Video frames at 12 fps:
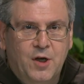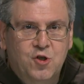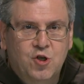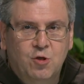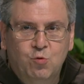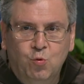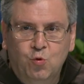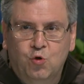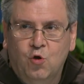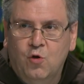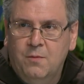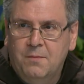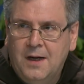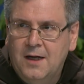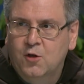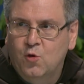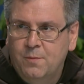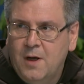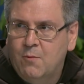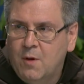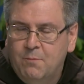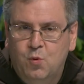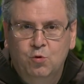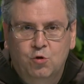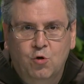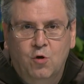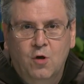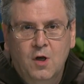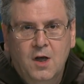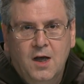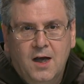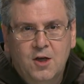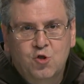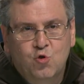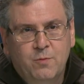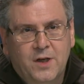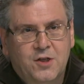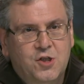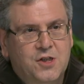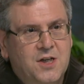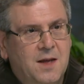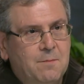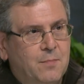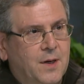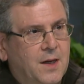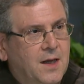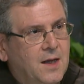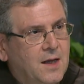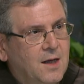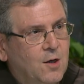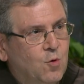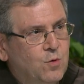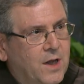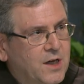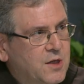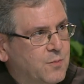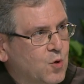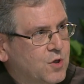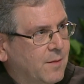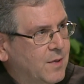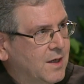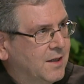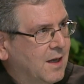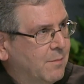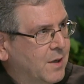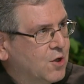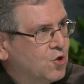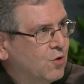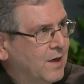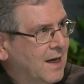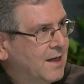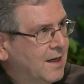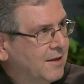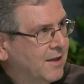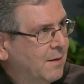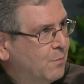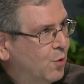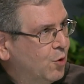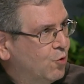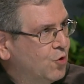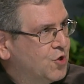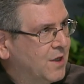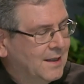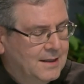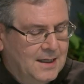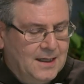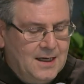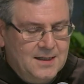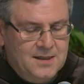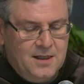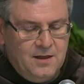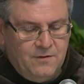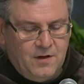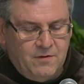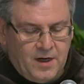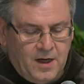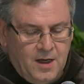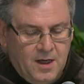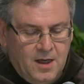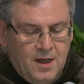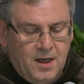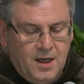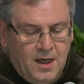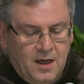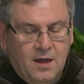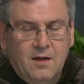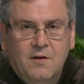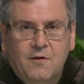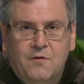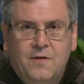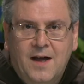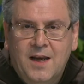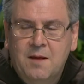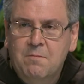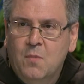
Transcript: We can not only remember the greatness of our ancestors, but we also have to take upon our responsibilities